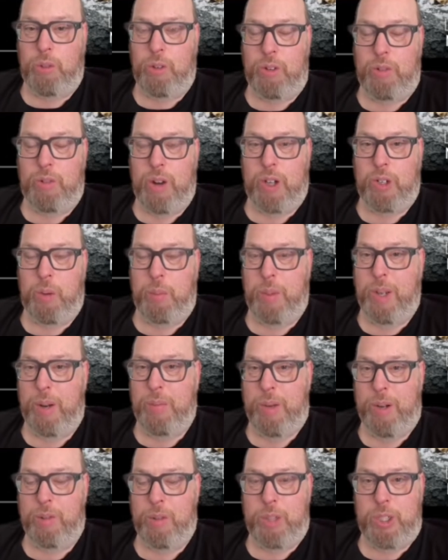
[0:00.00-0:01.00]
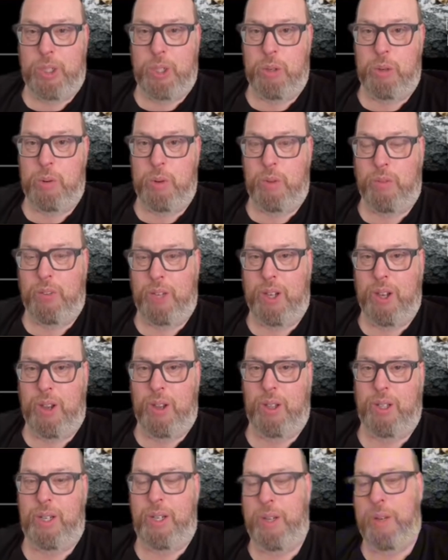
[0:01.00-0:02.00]
and Ragnar Blackmane were 2 of the
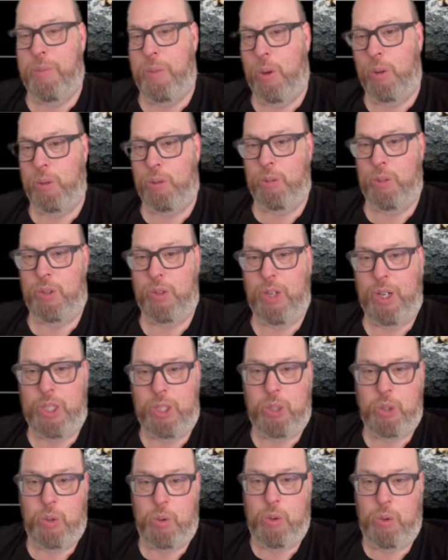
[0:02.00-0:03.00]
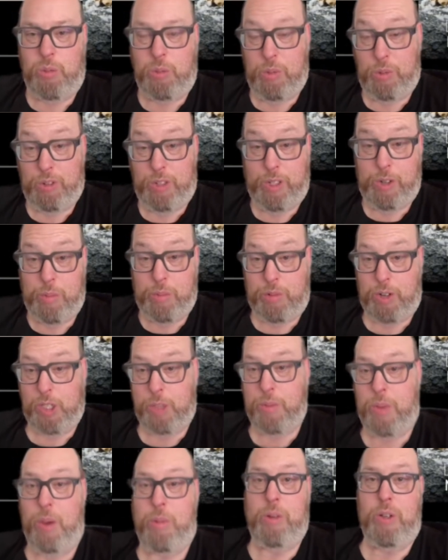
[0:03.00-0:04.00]
early models I saw and were really impressed
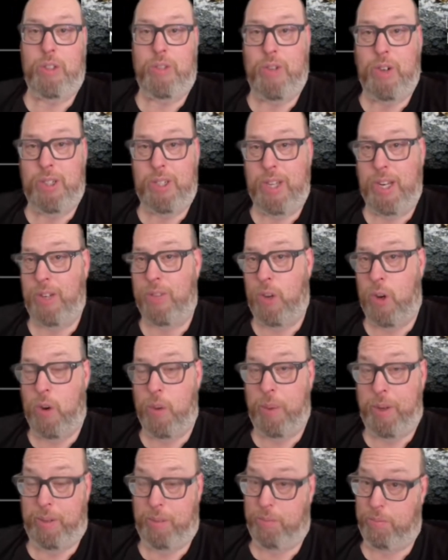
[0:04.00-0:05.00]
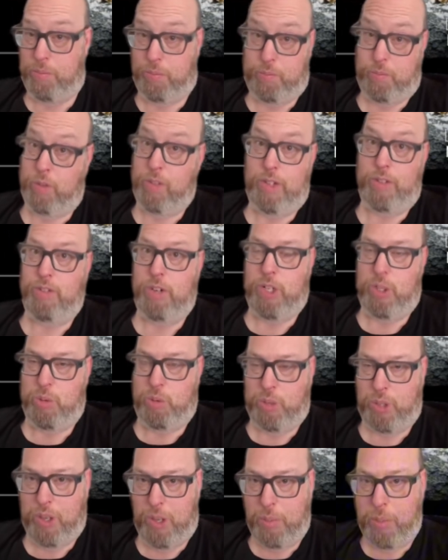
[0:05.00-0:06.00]
by when I was first getting into the hobby the original
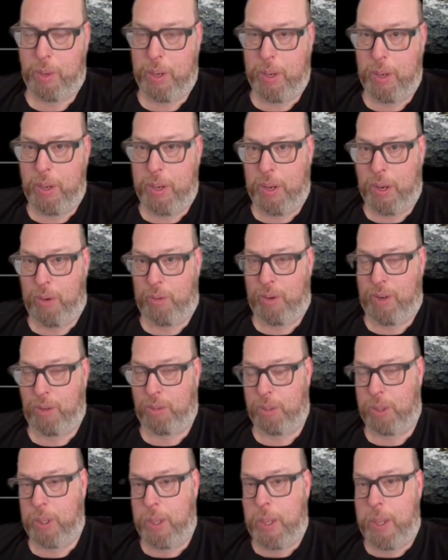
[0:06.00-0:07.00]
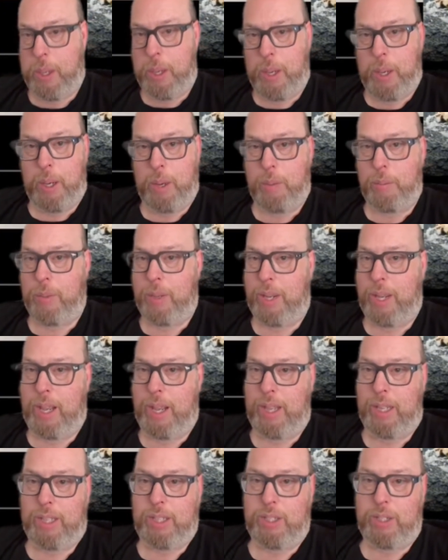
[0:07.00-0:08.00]
time around.
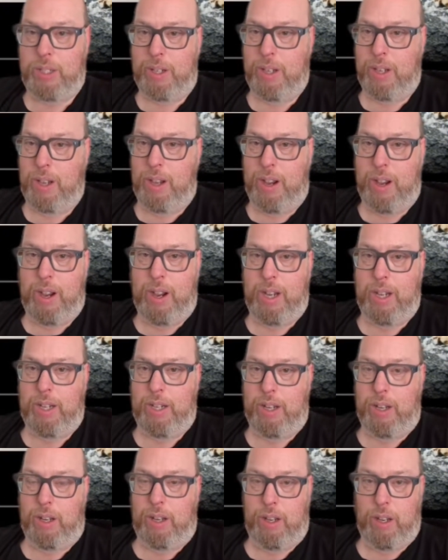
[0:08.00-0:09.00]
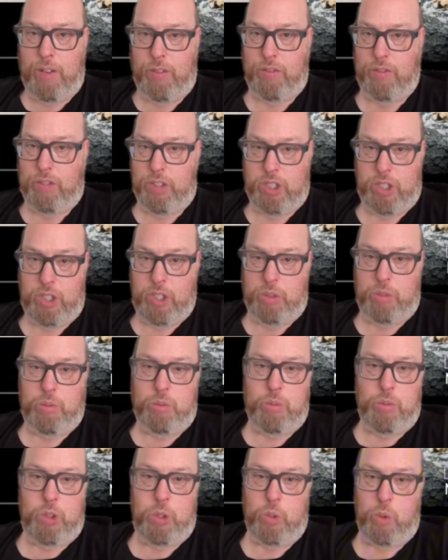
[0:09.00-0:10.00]
And I love this new
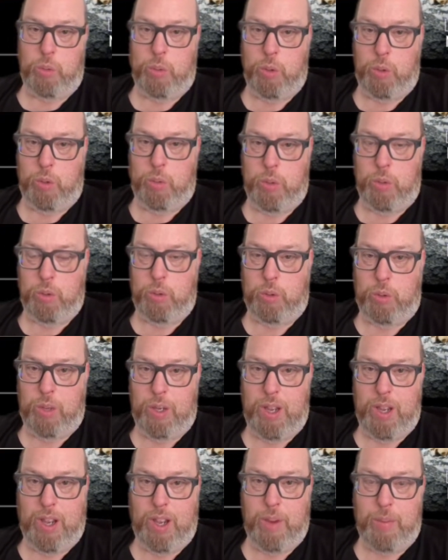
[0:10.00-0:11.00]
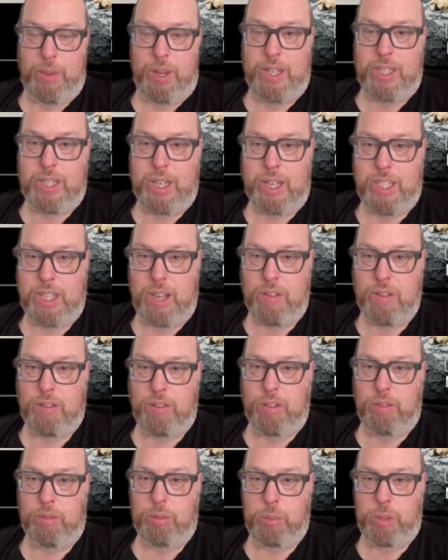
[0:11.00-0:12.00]
Stormcaller model. It takes
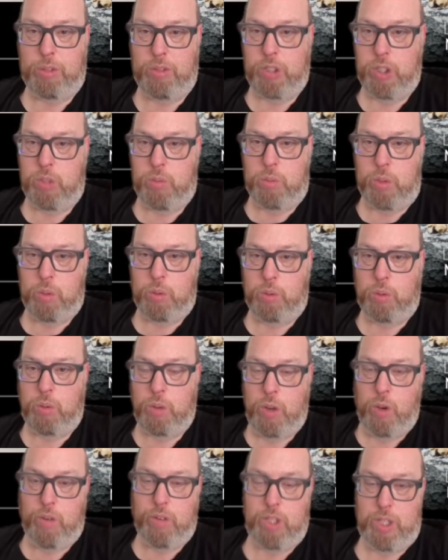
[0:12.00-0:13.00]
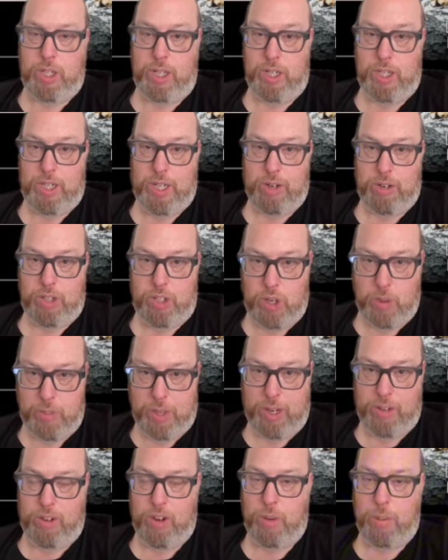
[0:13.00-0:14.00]
everything from the original model, obviously he's now in
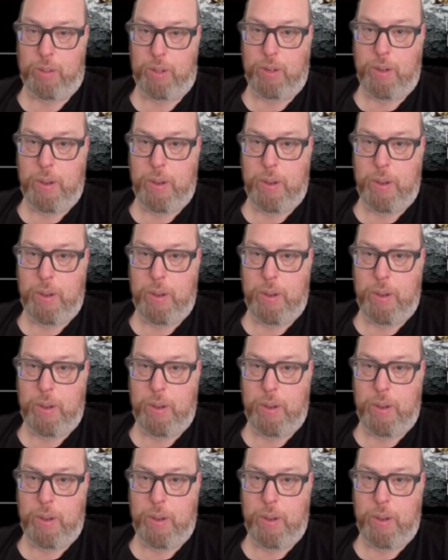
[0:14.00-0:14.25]
Terminator armor,